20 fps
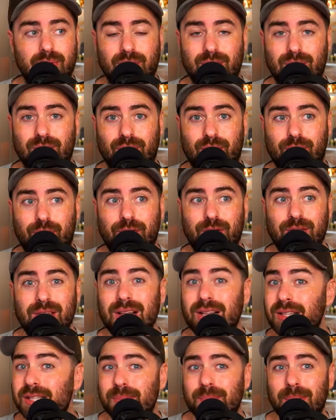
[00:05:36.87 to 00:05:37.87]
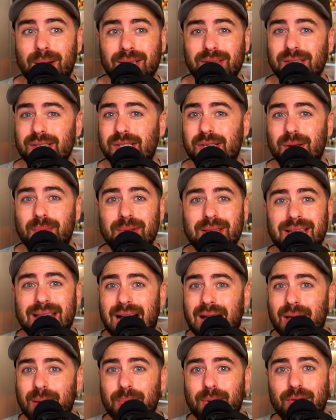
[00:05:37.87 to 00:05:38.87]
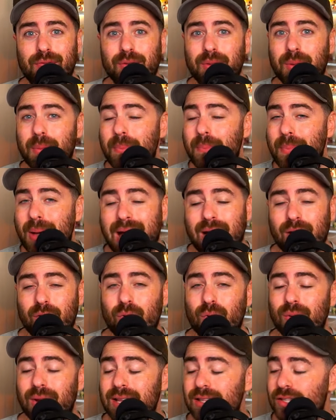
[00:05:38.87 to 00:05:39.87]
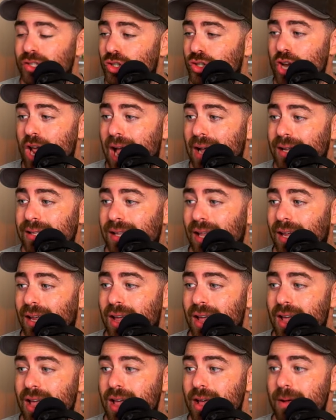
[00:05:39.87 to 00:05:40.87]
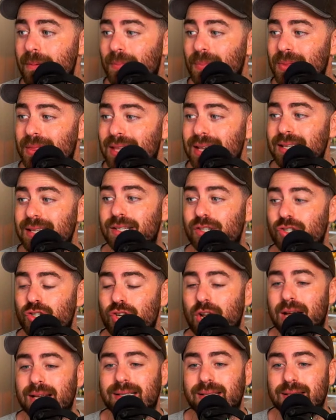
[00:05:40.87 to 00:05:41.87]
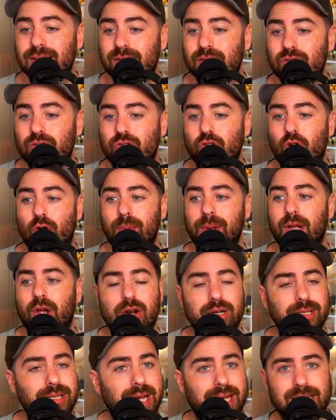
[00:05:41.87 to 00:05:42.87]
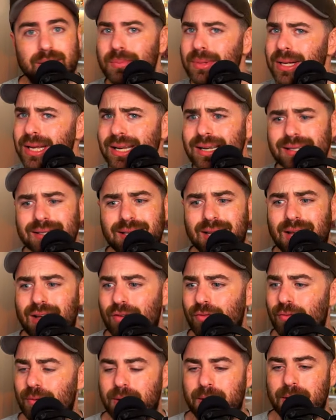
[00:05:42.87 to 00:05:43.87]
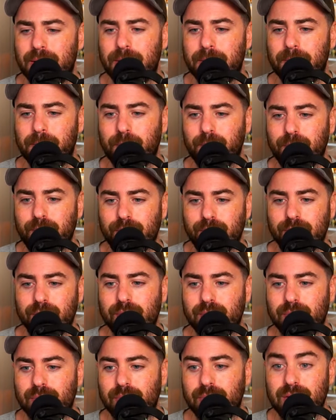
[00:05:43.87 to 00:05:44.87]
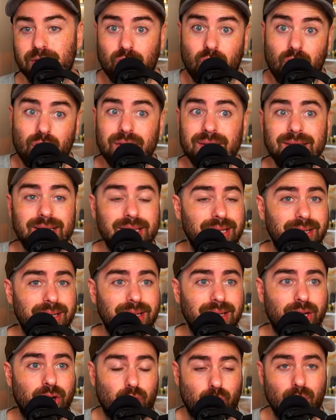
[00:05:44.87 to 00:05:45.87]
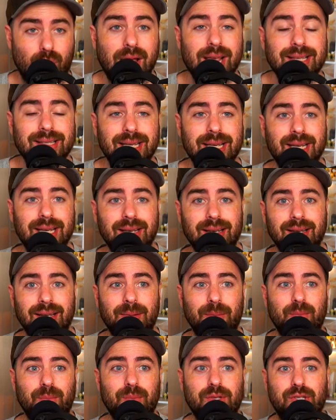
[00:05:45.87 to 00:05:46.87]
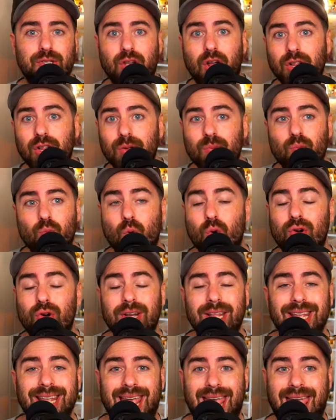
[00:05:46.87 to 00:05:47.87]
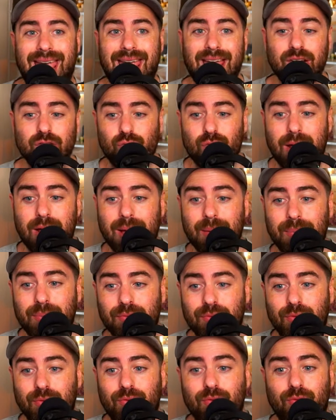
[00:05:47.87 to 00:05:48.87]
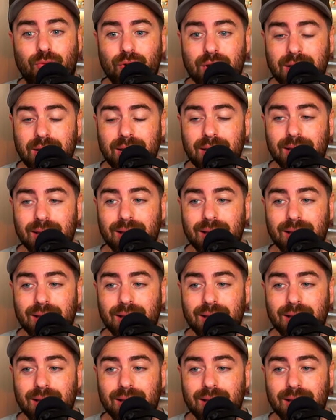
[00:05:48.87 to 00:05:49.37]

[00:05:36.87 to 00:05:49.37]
Field spell to summon the IP from the back row gets checked. Like, this checks so many cards. He has Amina stuff. This card is crazy Solemn Warning Hand Trap for free.